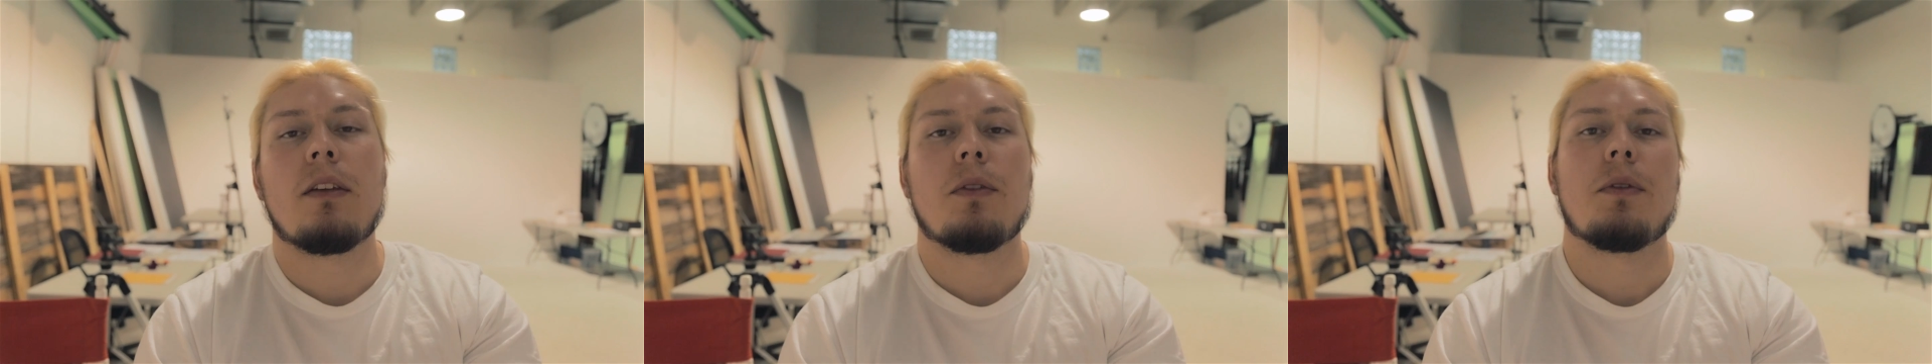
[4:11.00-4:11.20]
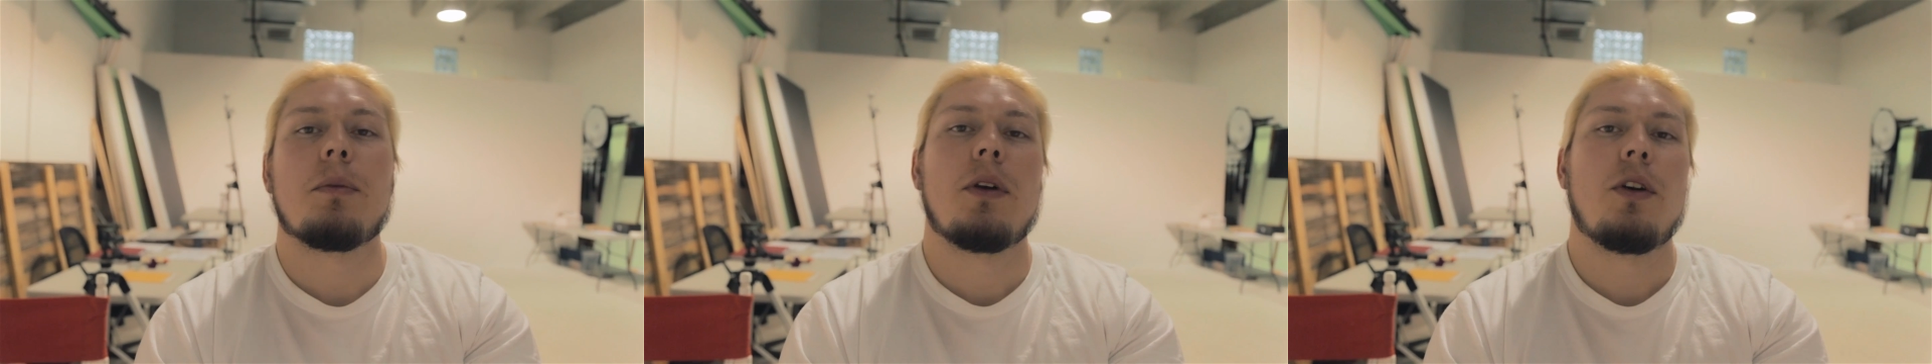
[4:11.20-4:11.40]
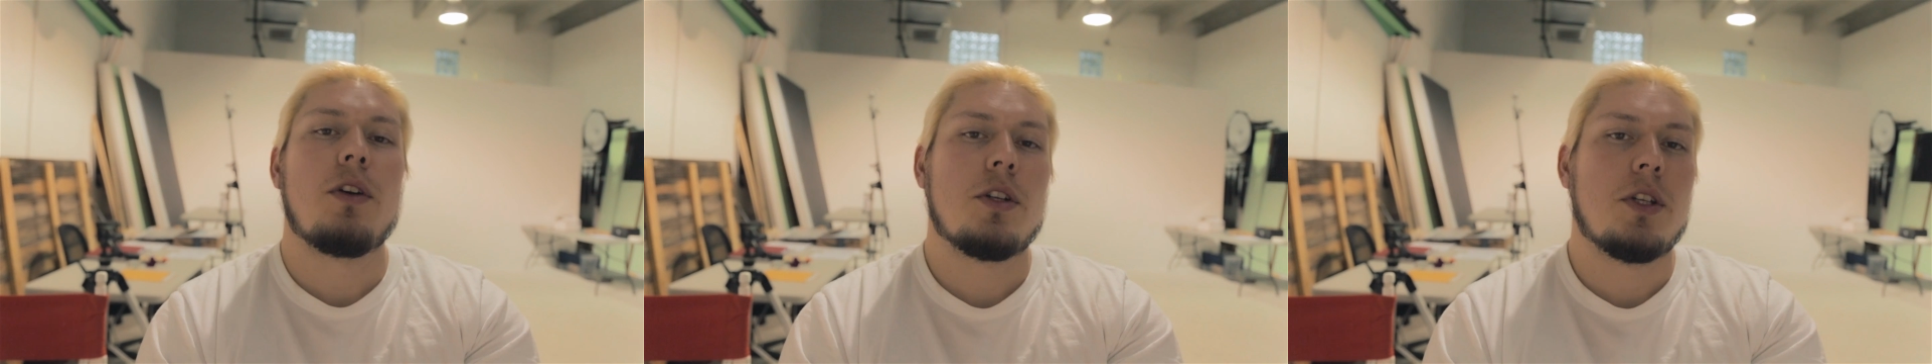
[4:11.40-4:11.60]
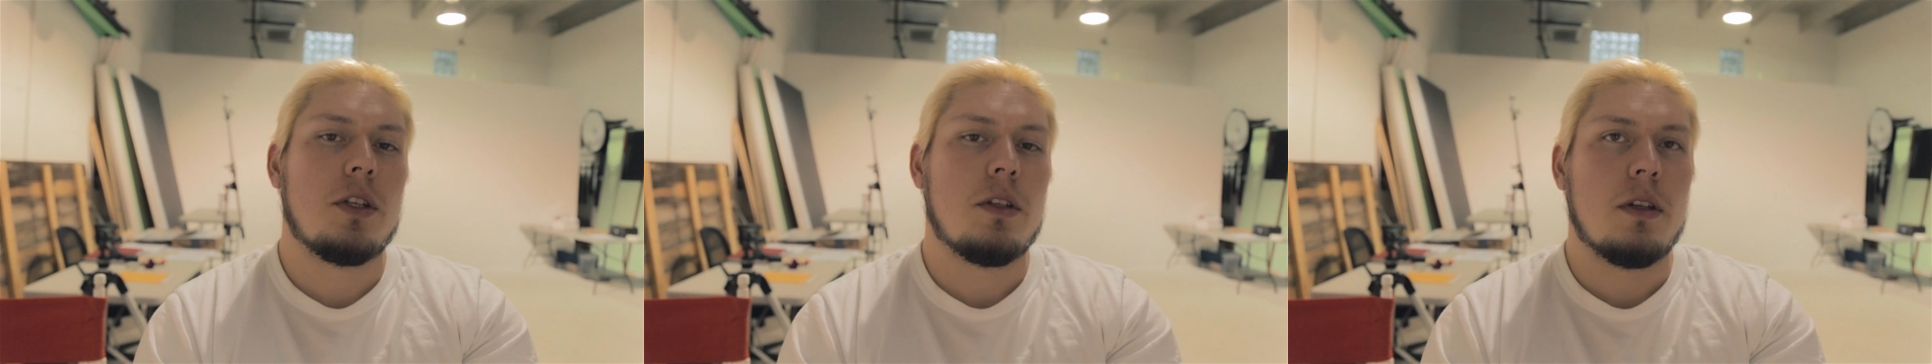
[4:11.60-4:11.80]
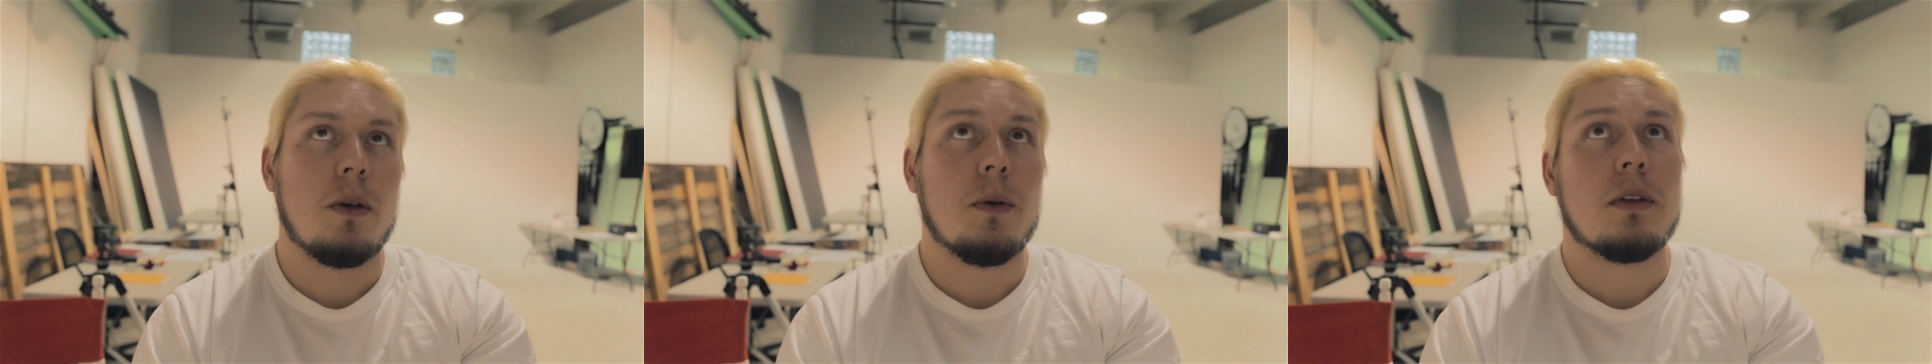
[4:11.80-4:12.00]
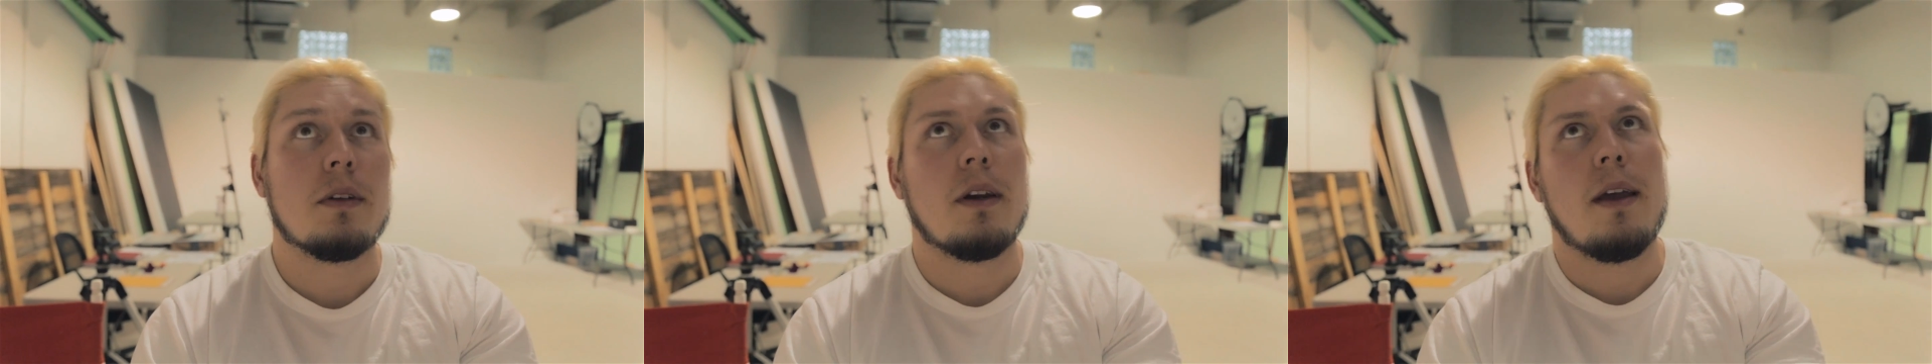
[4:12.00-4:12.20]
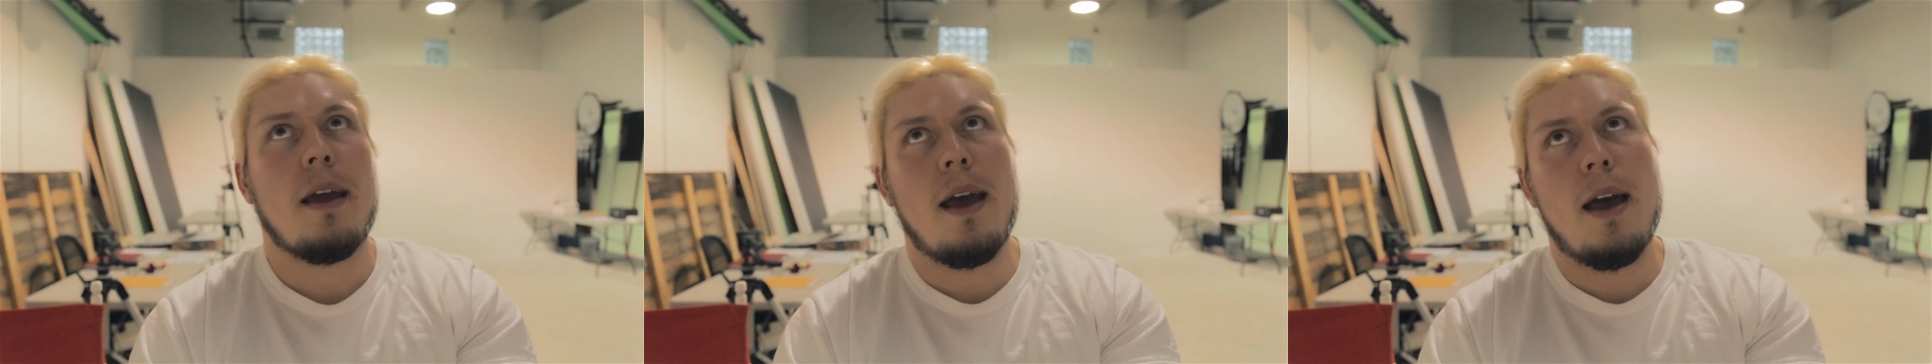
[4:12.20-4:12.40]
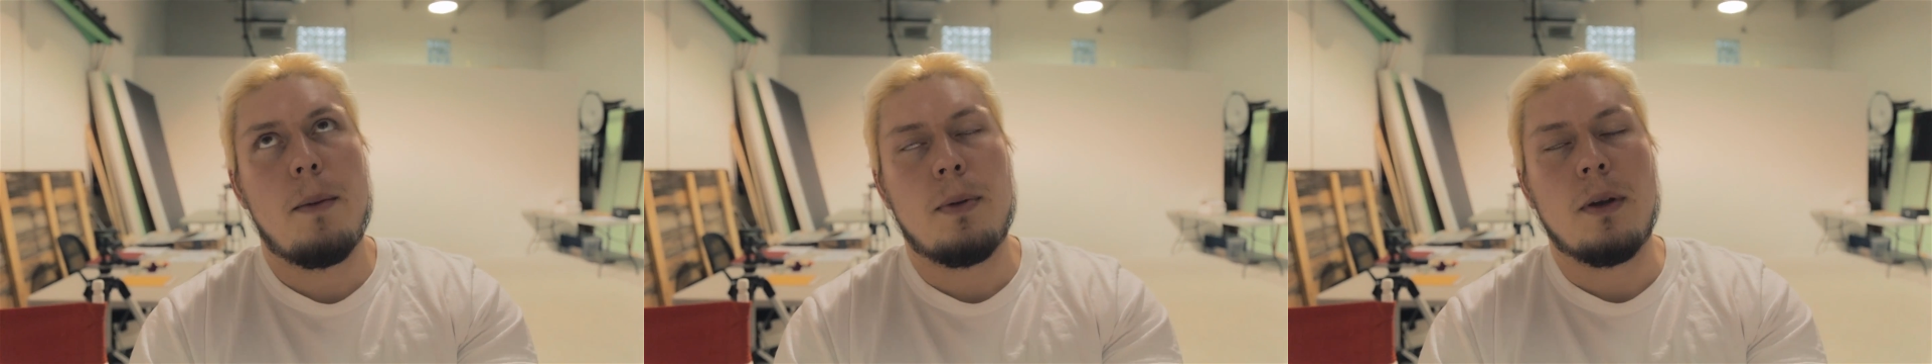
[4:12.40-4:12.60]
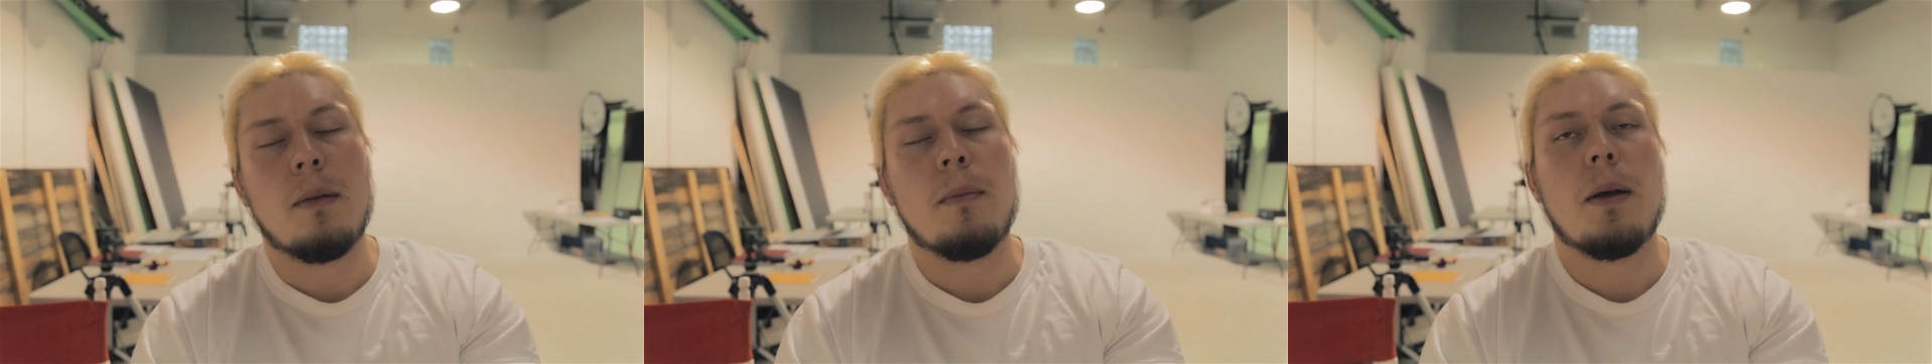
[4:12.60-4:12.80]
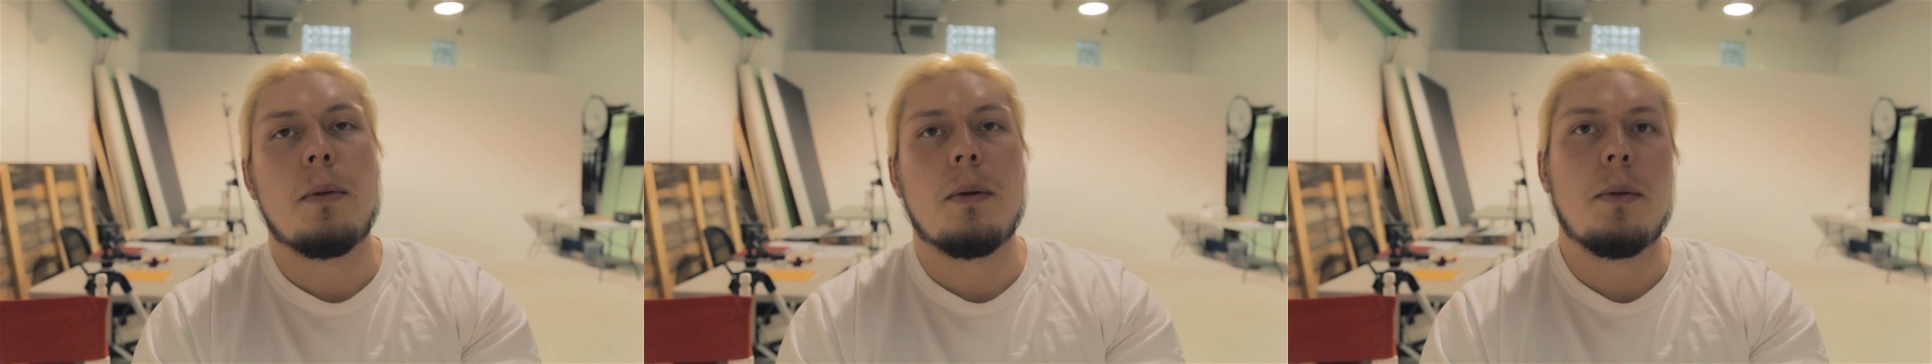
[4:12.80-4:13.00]
case of emergency, what's going to
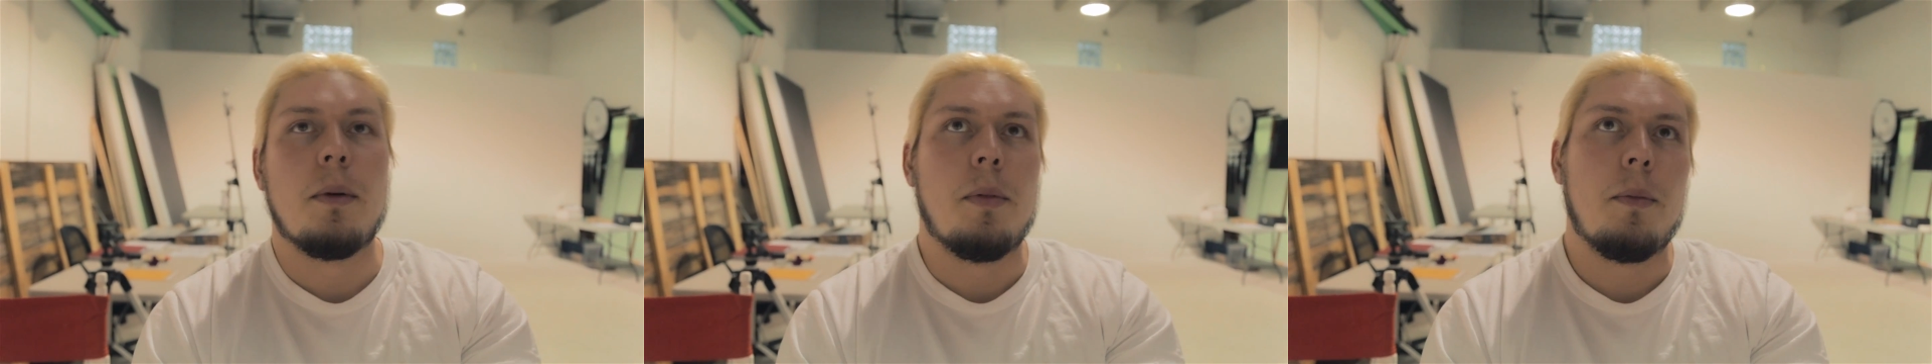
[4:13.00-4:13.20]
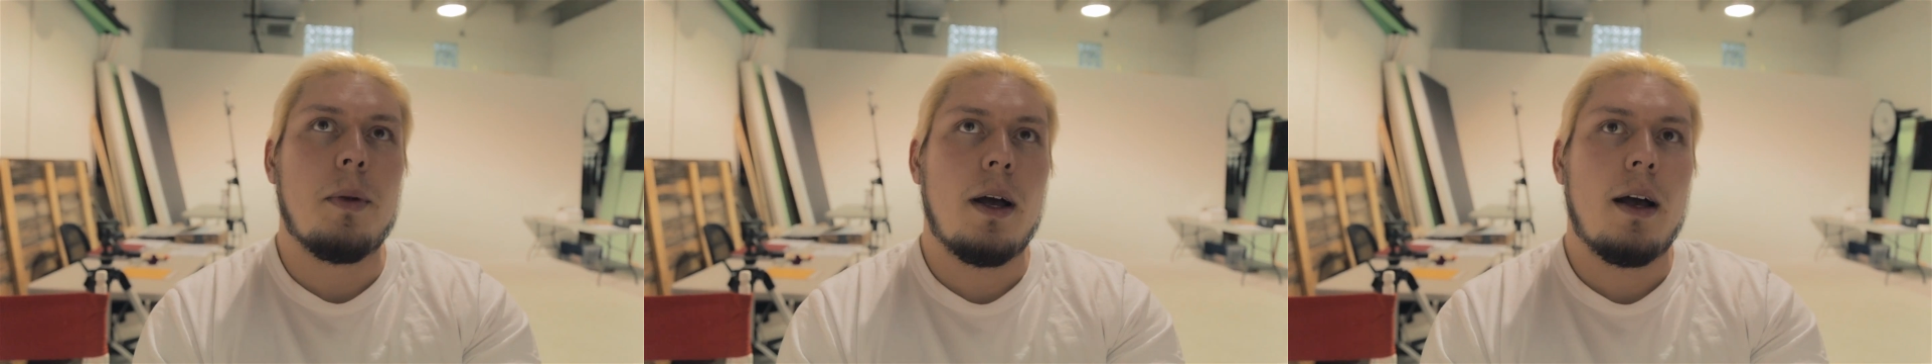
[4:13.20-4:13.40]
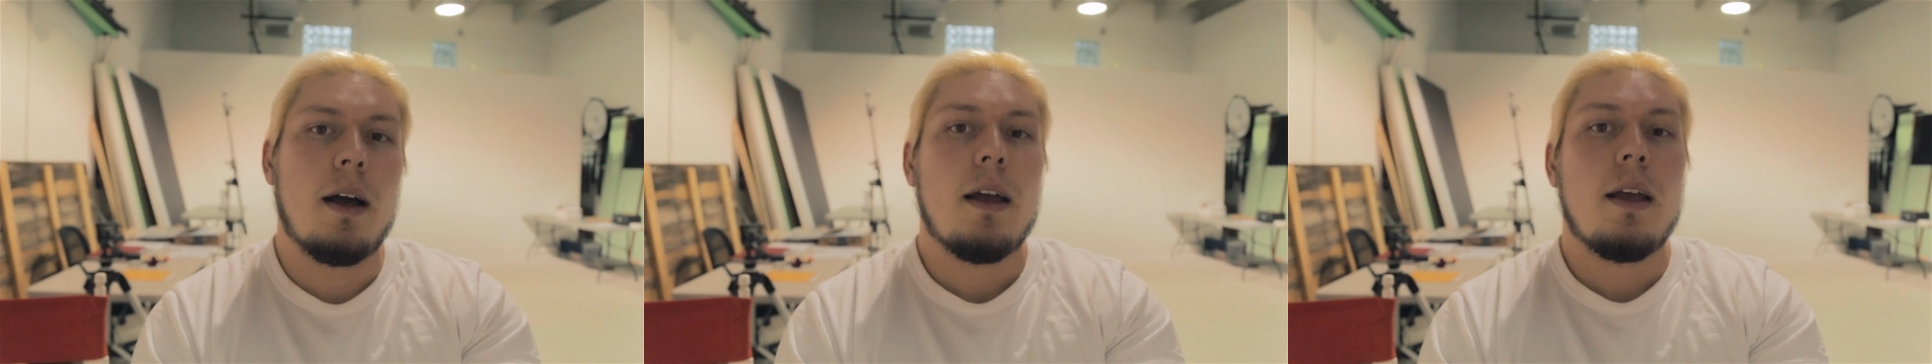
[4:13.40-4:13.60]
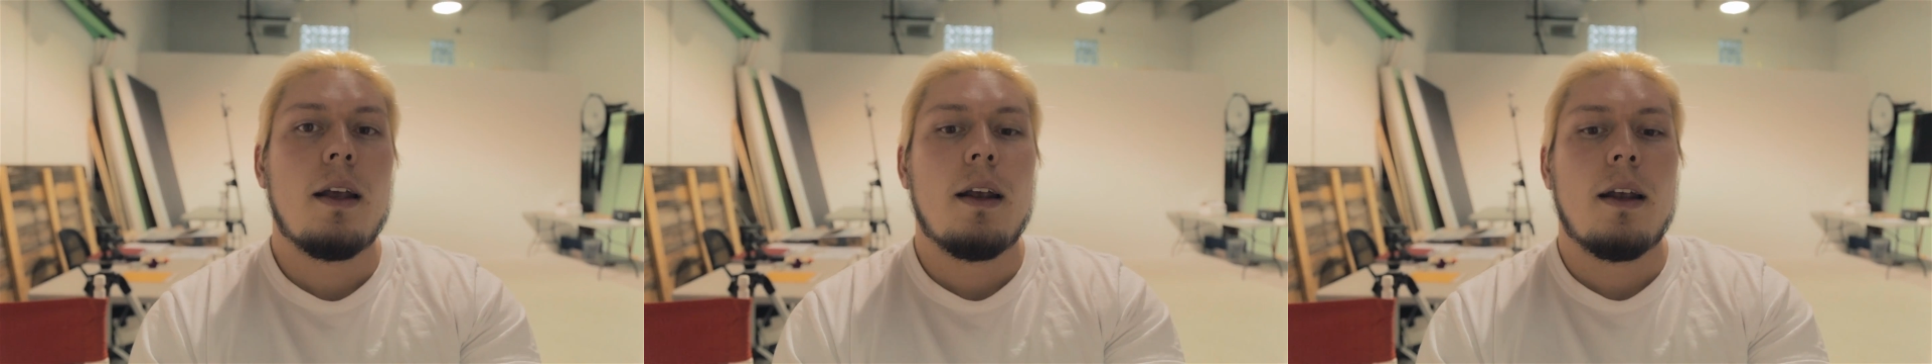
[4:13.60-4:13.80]
happen, blah blah blah blah blah.